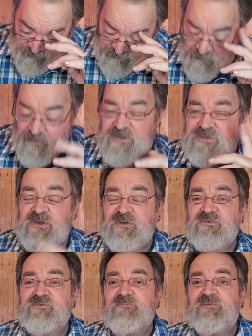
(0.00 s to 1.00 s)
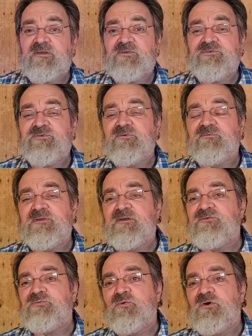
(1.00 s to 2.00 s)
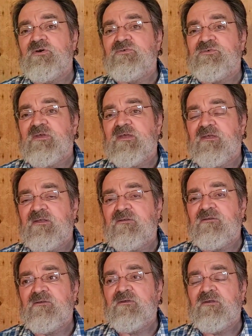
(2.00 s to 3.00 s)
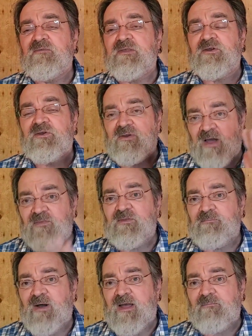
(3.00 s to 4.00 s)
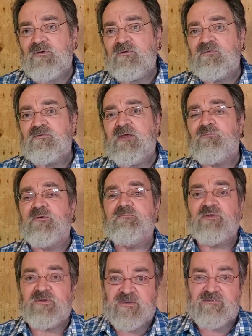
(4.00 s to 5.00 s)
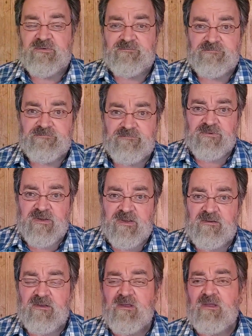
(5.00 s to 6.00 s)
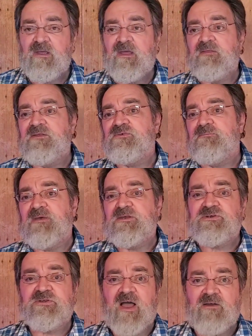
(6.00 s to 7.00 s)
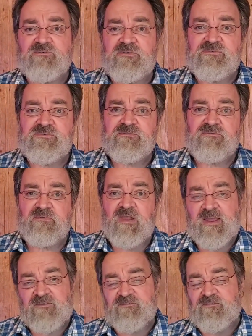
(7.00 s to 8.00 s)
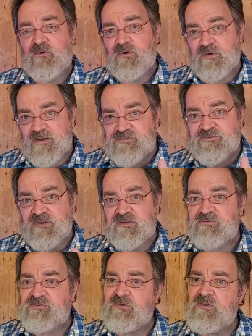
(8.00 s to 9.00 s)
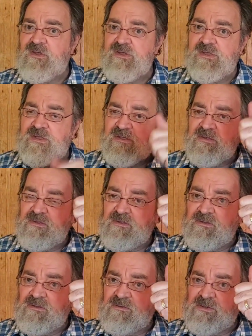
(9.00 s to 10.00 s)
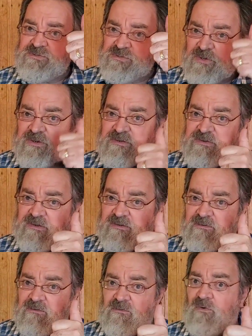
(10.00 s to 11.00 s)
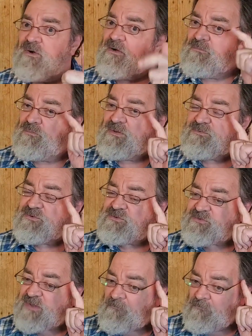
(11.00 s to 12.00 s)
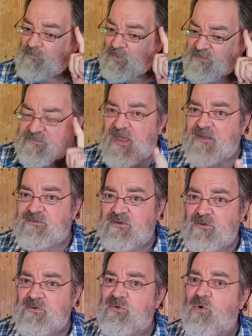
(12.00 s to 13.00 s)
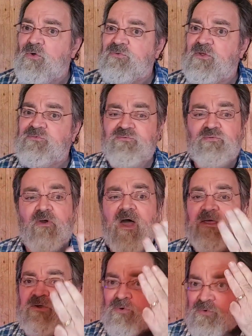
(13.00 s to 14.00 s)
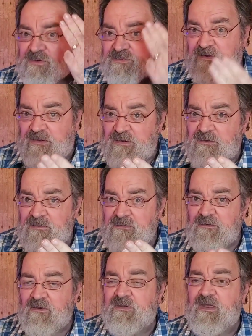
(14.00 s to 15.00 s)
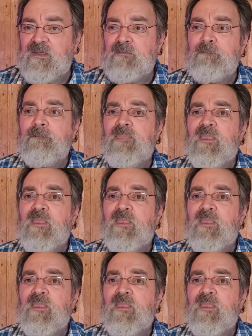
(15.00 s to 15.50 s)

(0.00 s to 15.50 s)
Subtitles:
But I want to show you something else too. There's words in that are not in the Bible that we believe in, okay? And these are major doctrines. Like, for instance, the Trinity, or let's get more technical, called the triunity, okay?